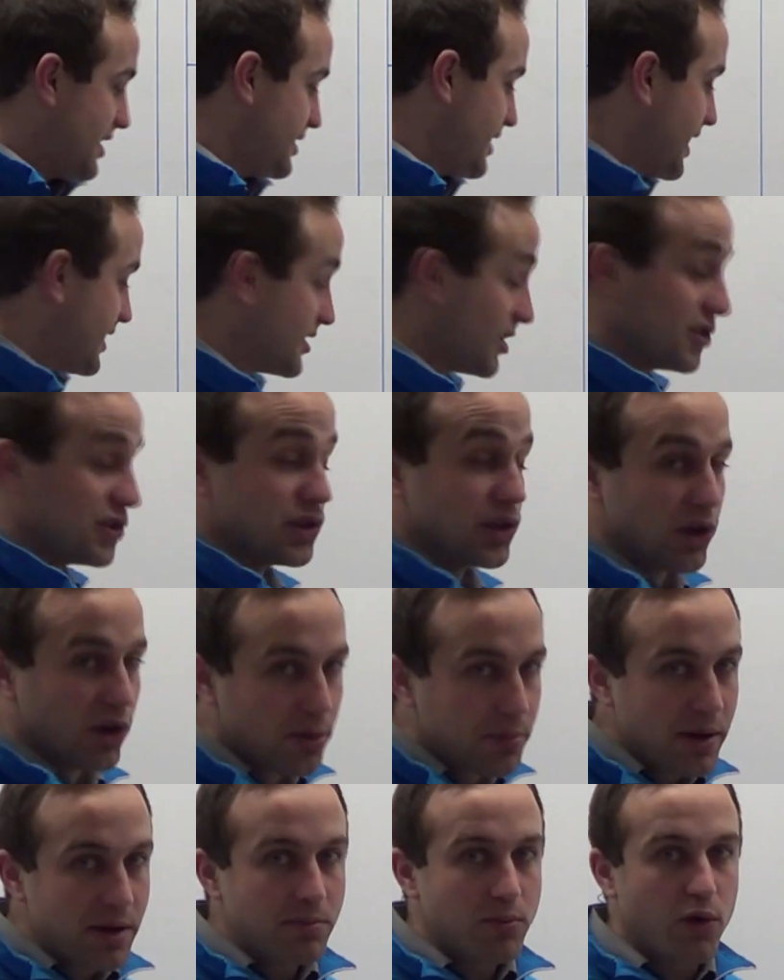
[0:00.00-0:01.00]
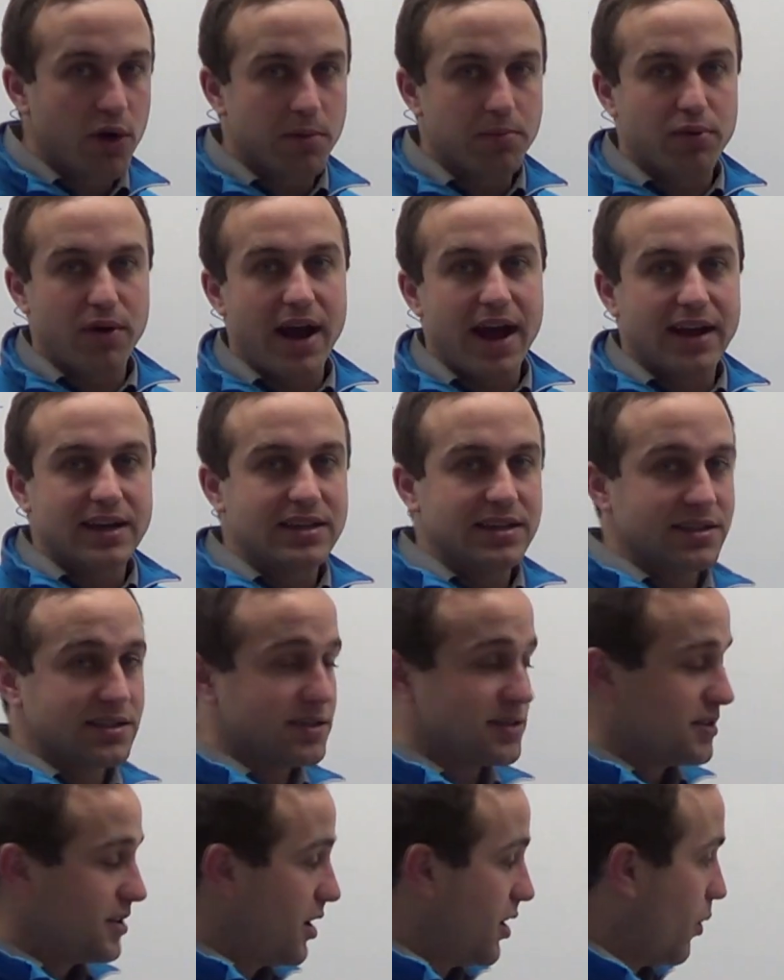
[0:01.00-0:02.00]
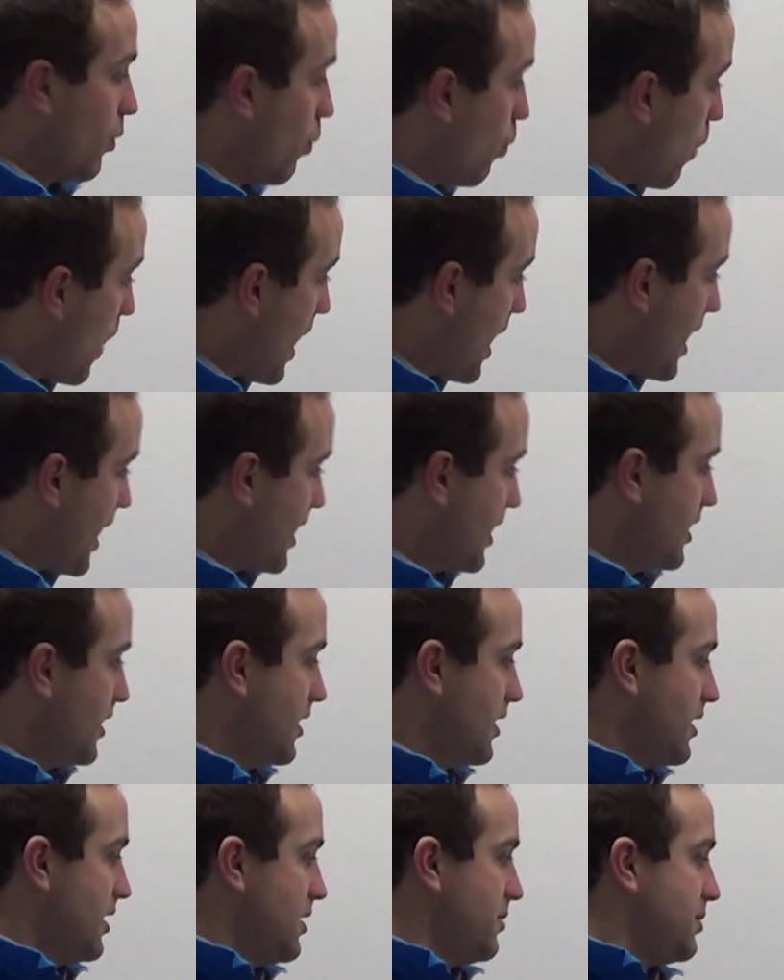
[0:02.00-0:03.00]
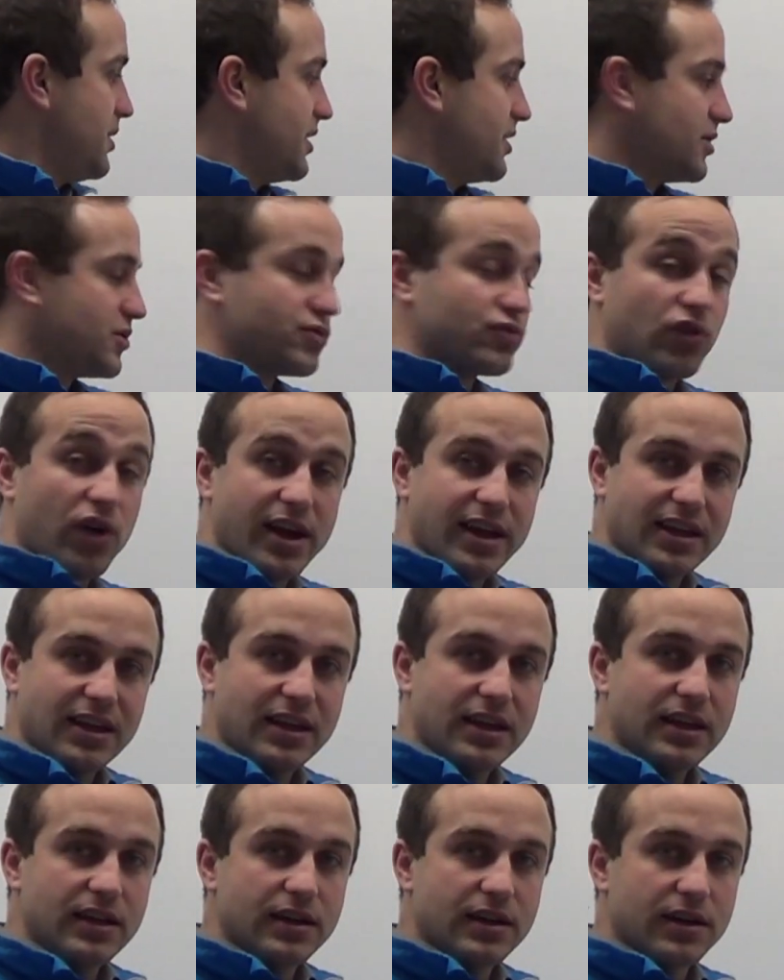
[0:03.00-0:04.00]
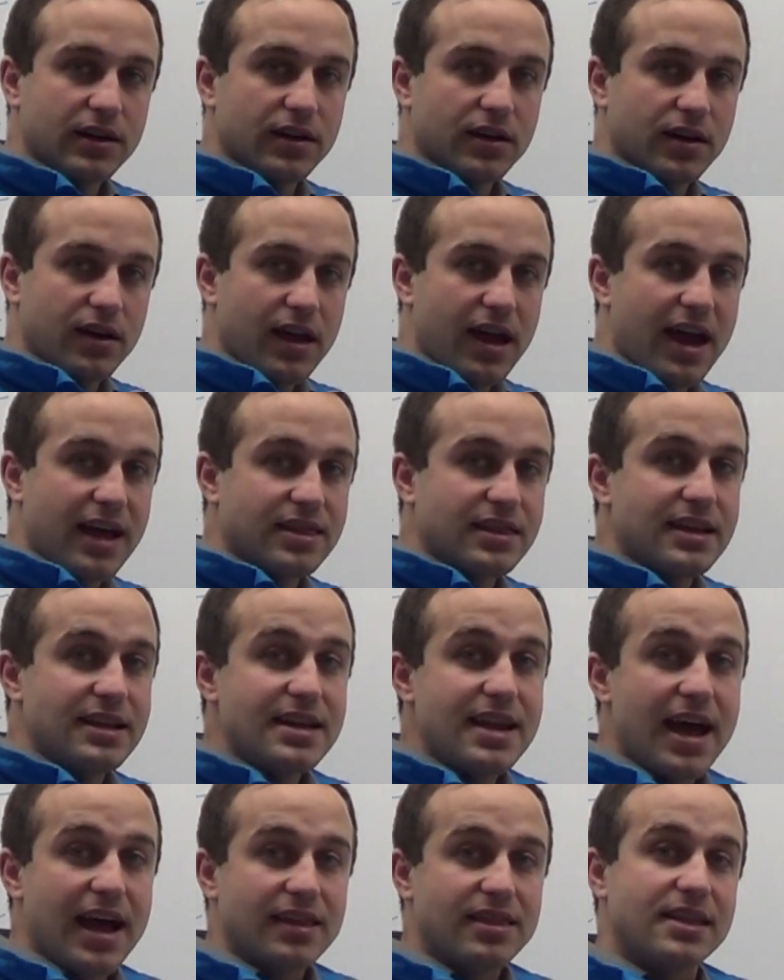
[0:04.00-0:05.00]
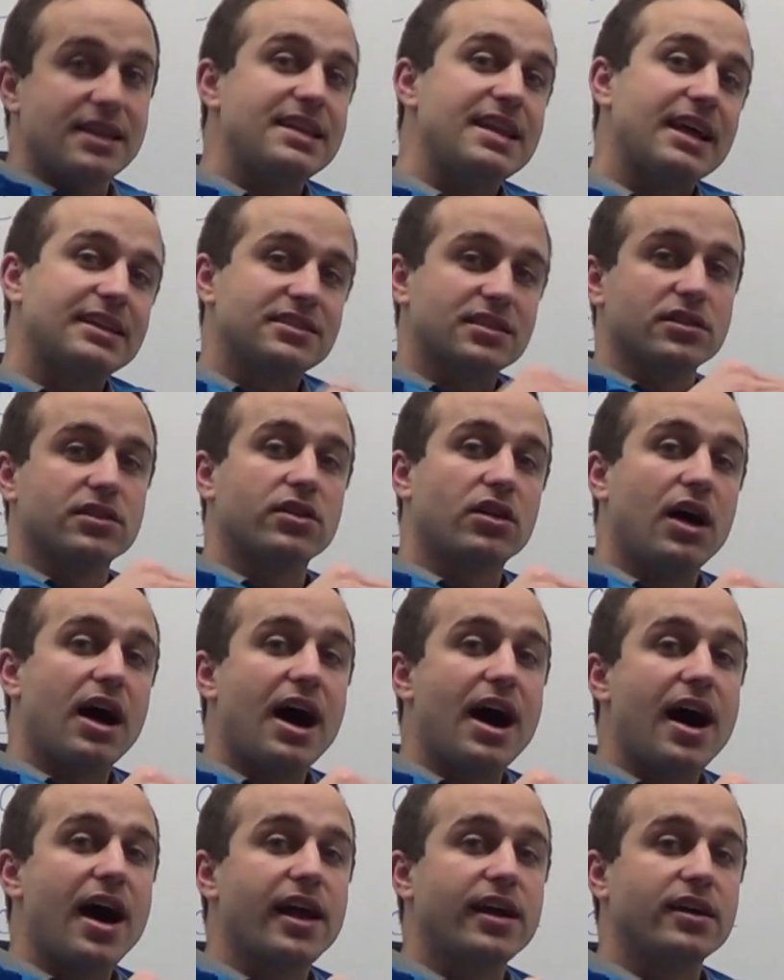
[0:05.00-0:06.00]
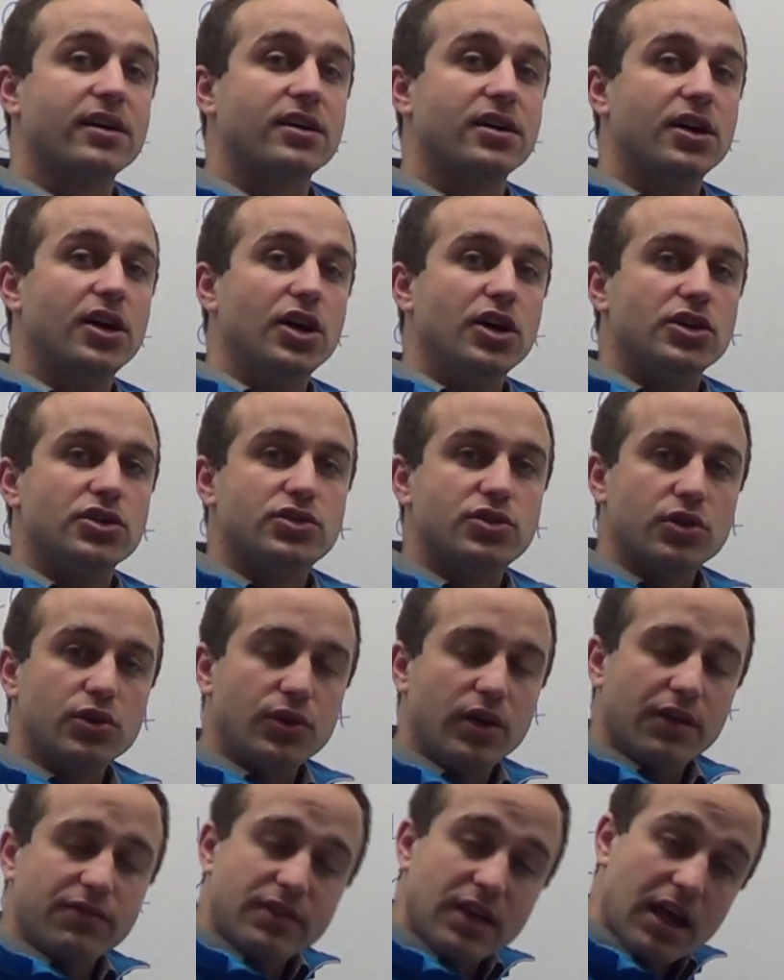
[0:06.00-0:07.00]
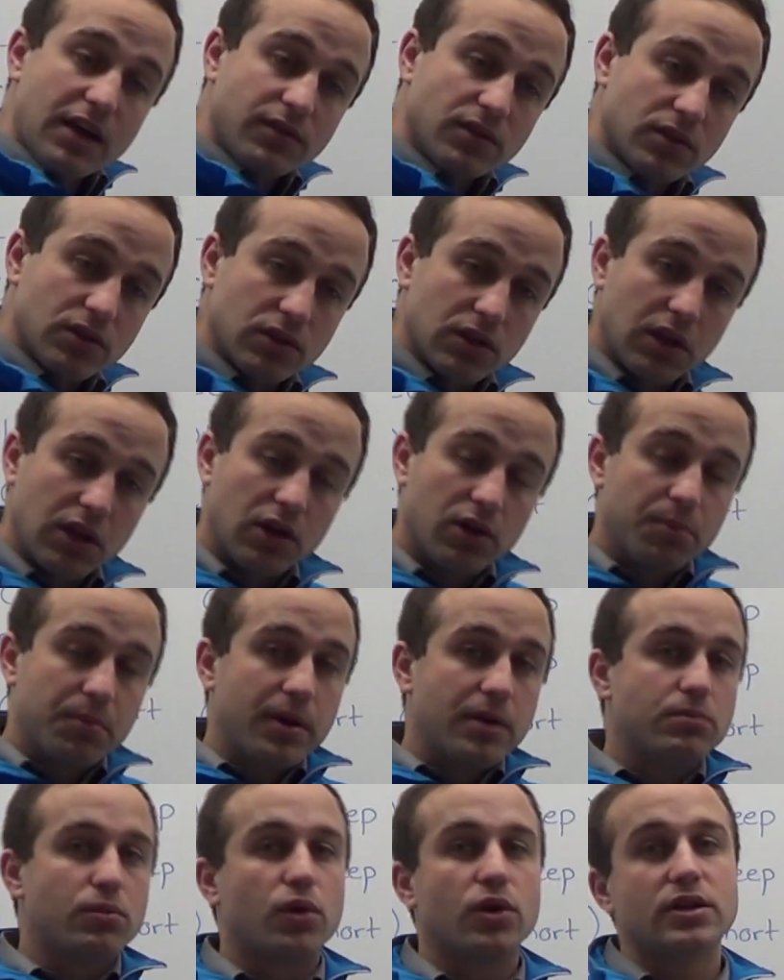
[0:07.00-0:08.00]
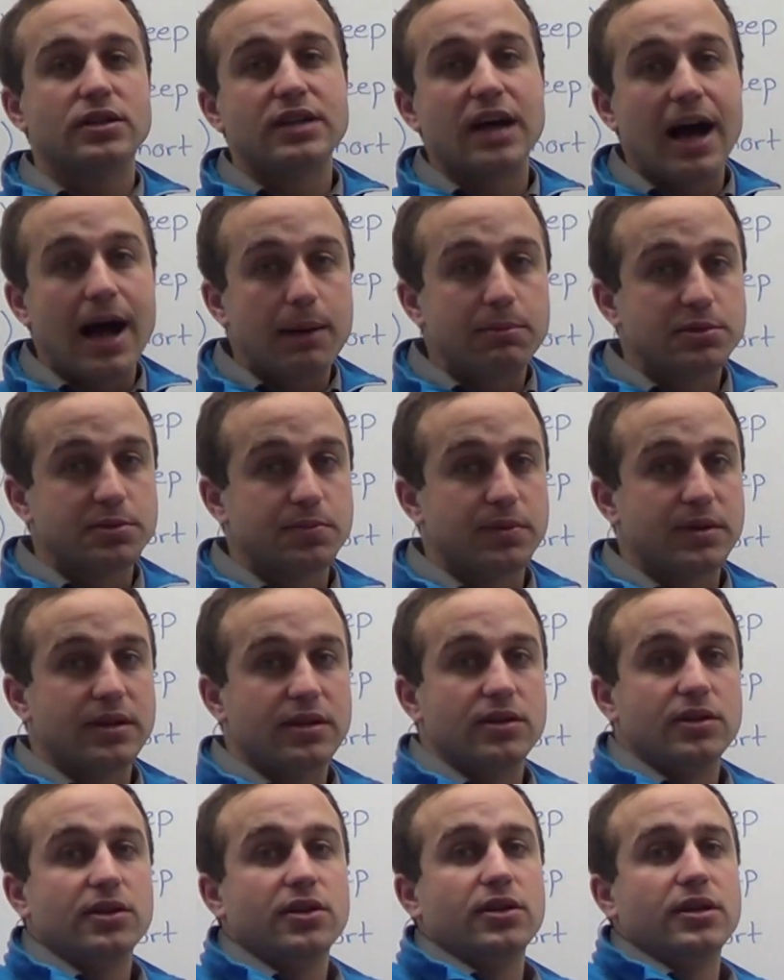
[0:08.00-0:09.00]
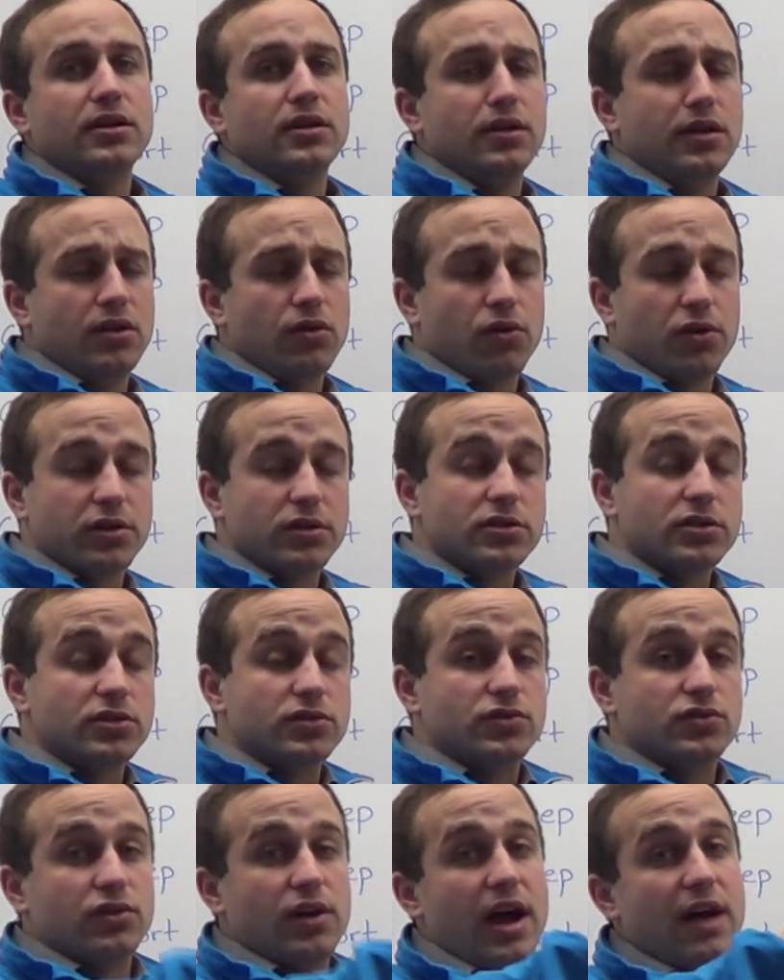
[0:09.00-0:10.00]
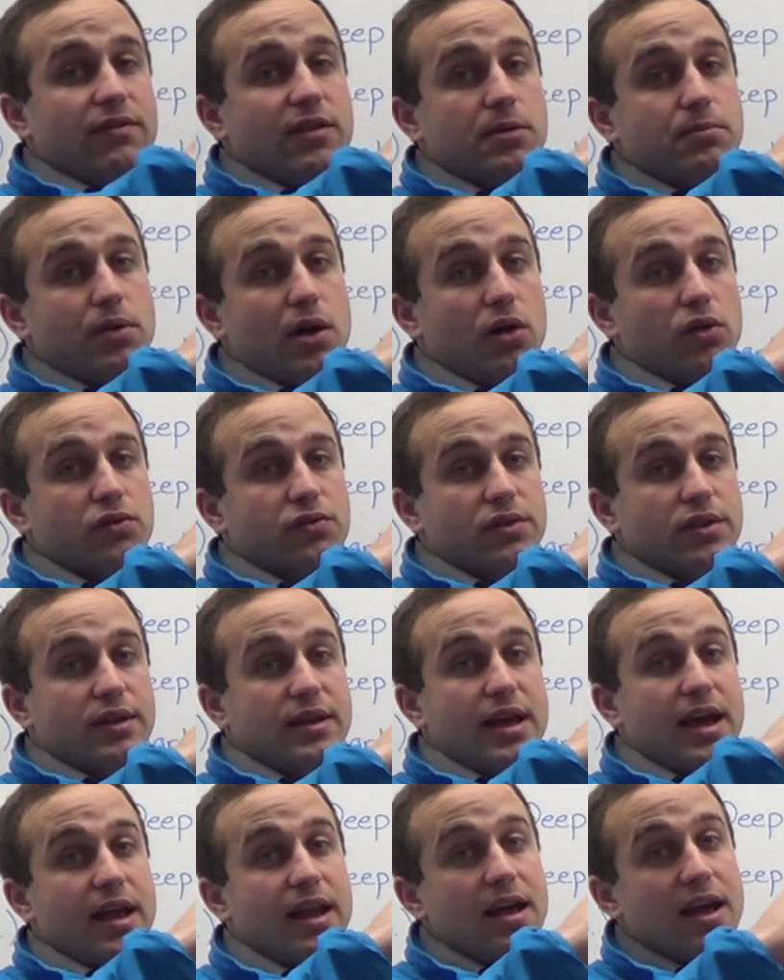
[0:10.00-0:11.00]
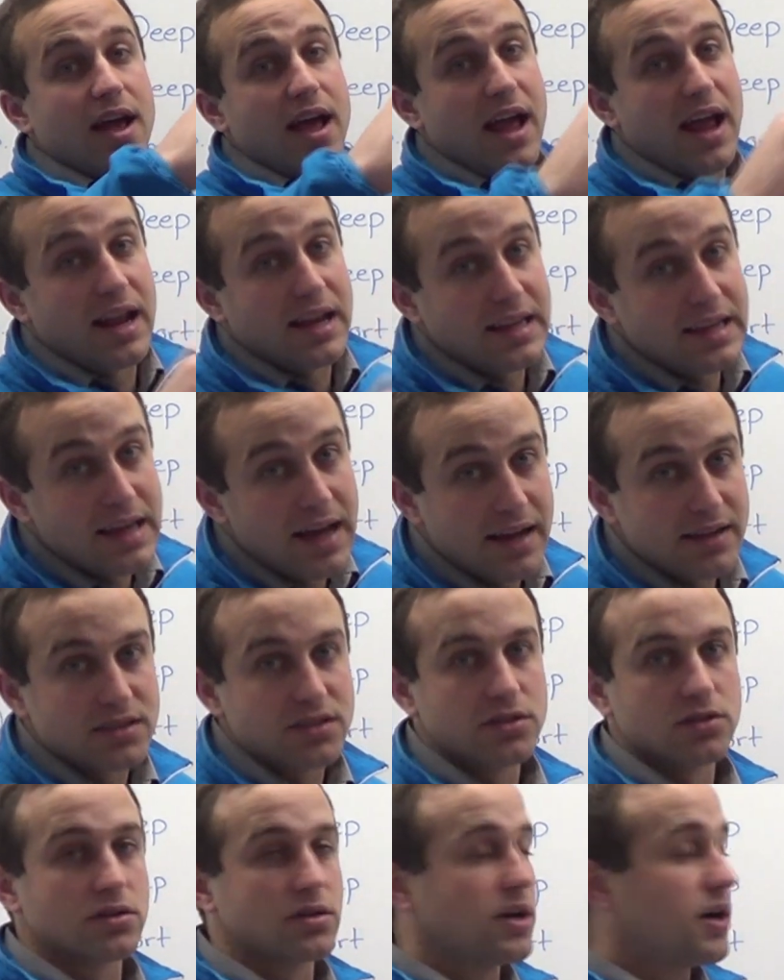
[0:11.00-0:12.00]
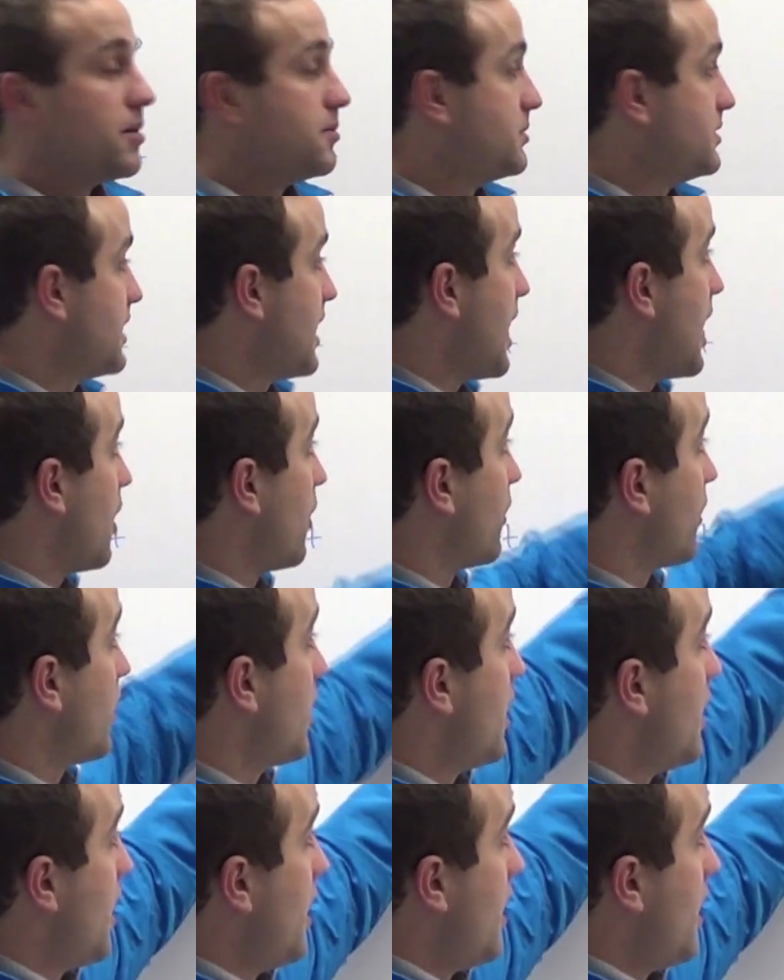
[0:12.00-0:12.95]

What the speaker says: takes a little bit more practice. Why? Because right here at the net's a little higher. So you have to have a little bit more topspin in it in order to drive that ball over the net and yet still come down.